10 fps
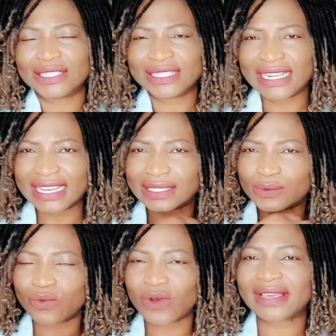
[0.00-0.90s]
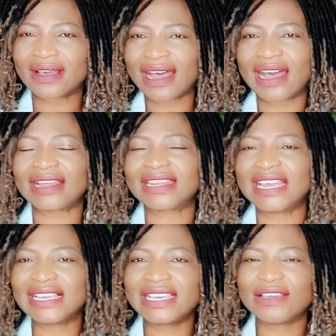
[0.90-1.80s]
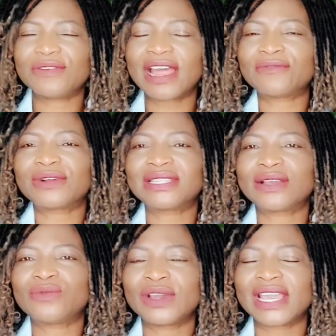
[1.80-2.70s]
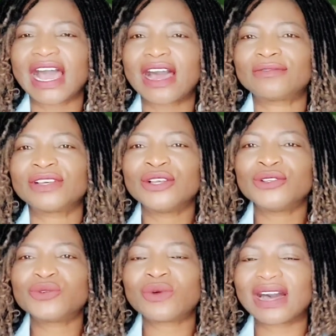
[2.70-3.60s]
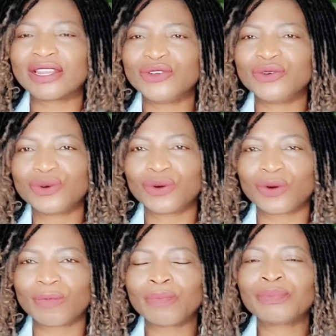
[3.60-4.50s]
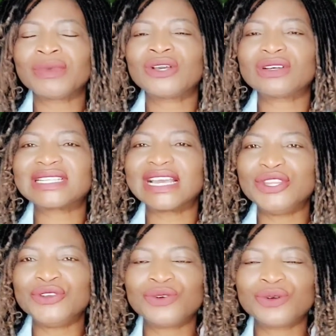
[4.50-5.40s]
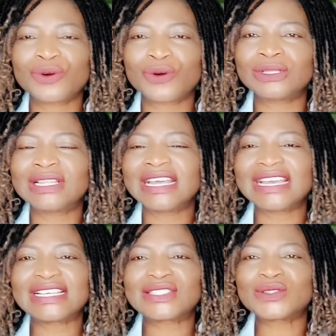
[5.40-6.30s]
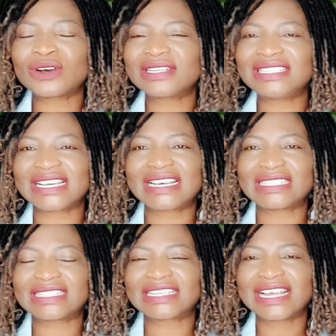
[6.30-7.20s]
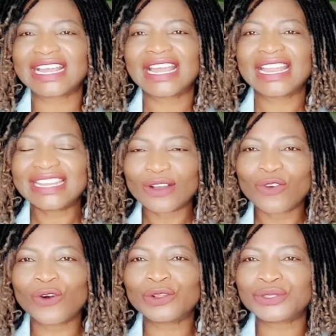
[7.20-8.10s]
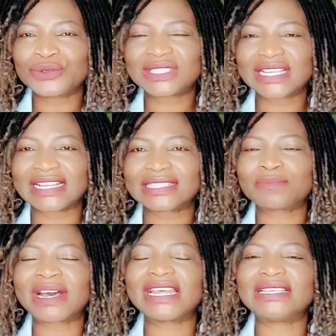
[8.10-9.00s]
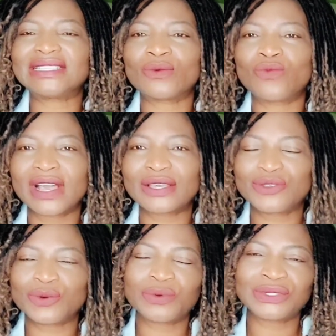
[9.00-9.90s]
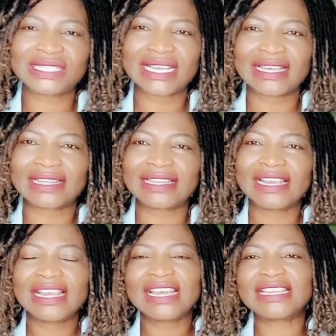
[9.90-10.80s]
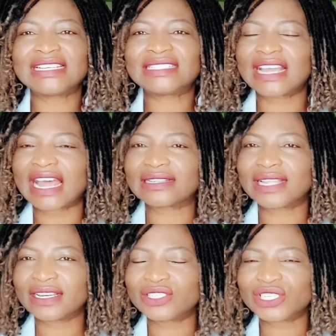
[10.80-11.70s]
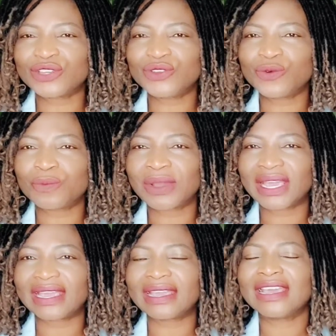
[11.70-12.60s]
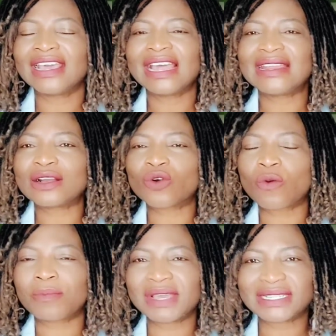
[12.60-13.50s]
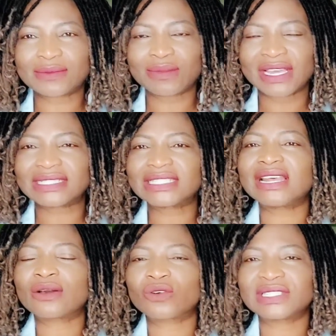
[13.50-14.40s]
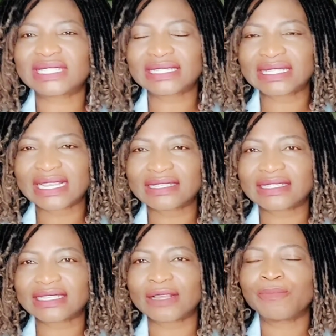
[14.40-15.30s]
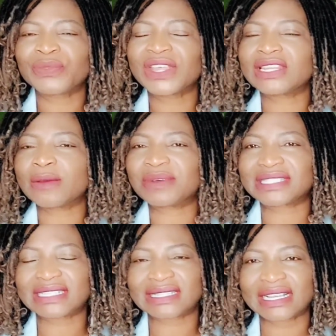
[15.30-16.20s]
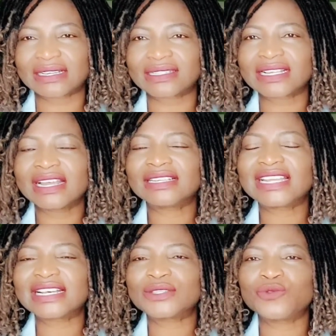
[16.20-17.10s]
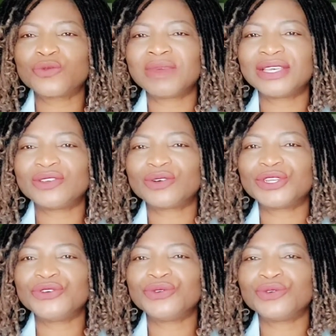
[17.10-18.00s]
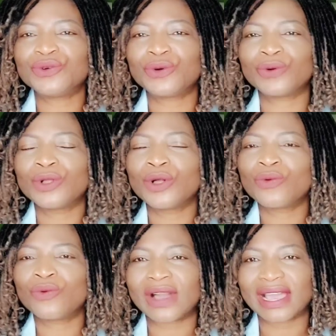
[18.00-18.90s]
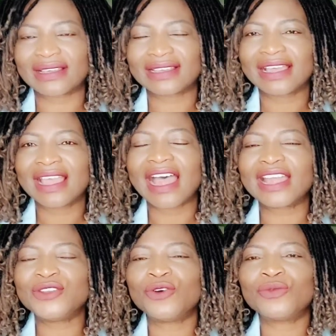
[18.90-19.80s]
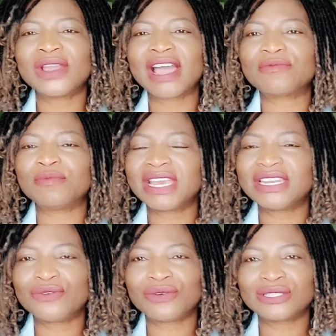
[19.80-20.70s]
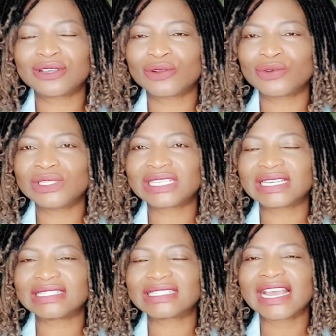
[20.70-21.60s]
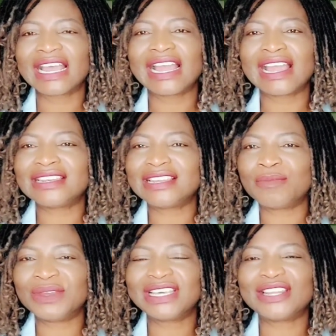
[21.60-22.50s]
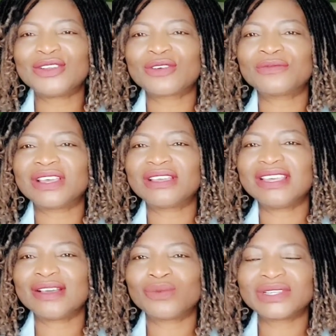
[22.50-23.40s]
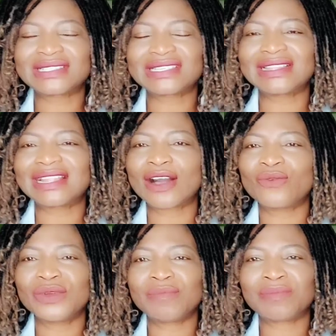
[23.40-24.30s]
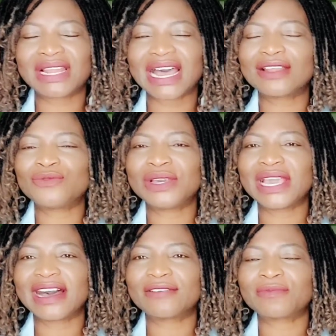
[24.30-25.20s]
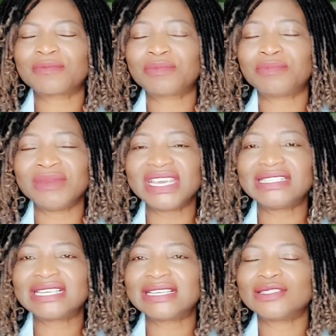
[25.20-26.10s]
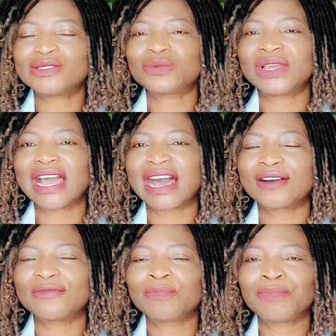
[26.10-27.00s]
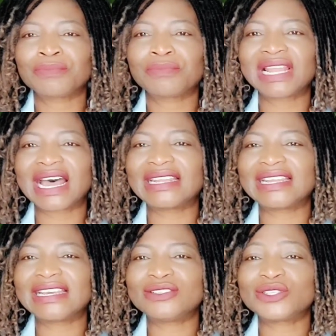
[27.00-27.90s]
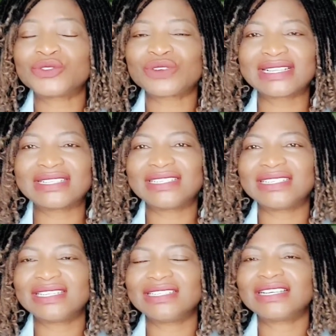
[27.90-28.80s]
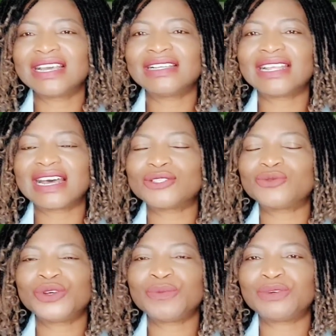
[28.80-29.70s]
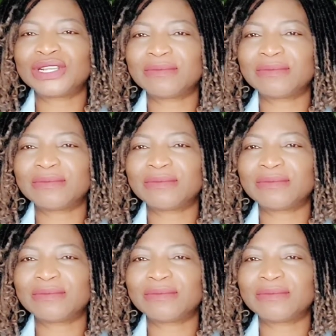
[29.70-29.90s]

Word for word: Let's work hard and give everything we have to our new goal. Because a new goal is not just the goal you set, but it's the work you put in. It is the attention you pay, the commitment, the consistency, and the persistence that will make your new goal work. I know we have many resolutions, and the beginning of the year, we sit down, we plan, we have meetings, we have planning strategies that we put in